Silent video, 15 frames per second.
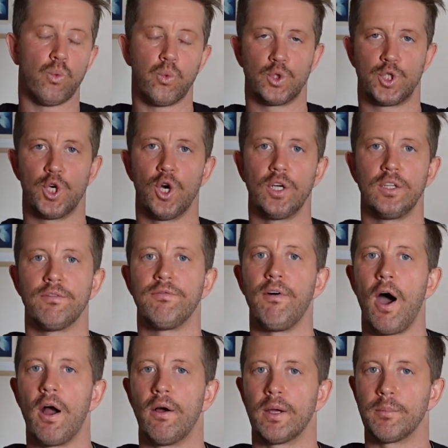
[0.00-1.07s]
during the
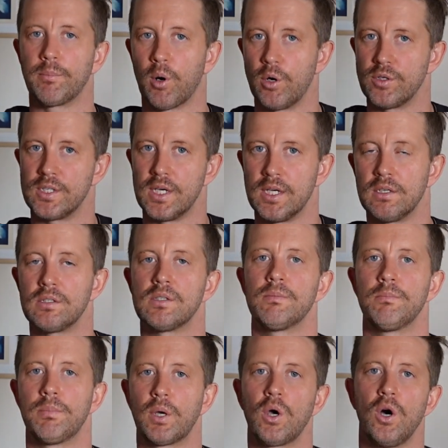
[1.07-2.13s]
firing process,
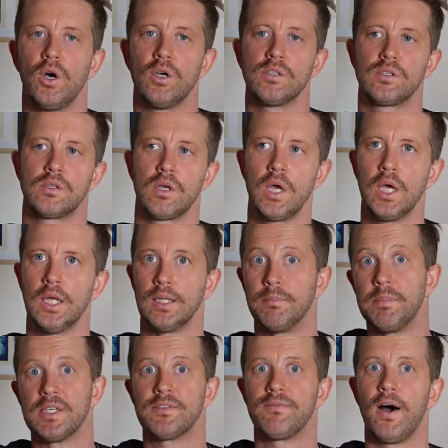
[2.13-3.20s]
because the
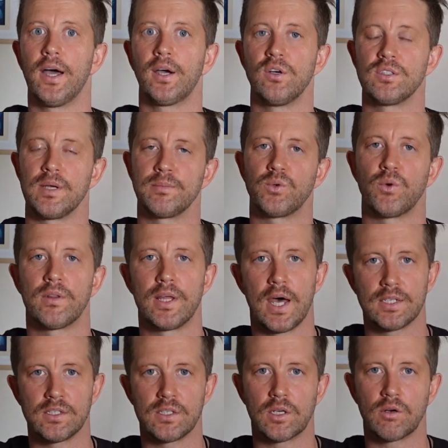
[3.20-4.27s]
best fire goes up to
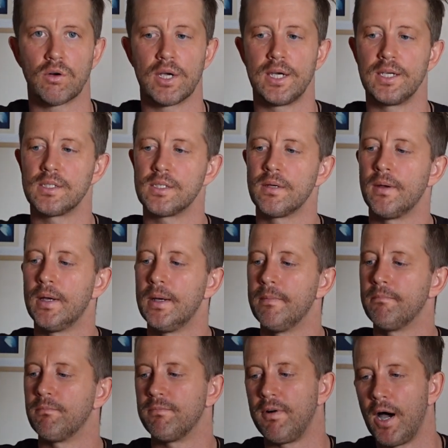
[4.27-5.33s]
1,000 degrees,
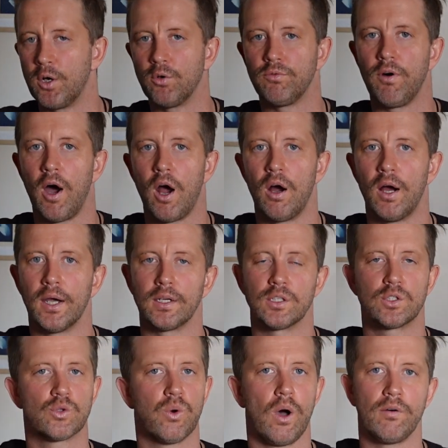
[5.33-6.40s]
final firing
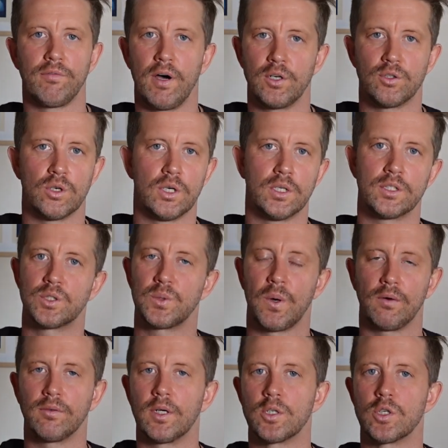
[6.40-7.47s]
1,200,
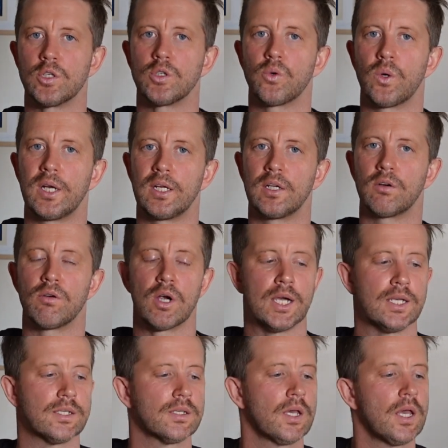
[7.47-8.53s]
1,220
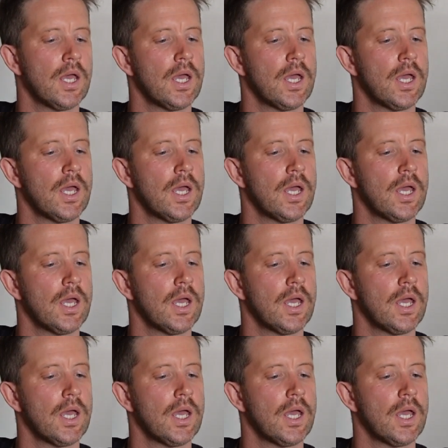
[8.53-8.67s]
degrees,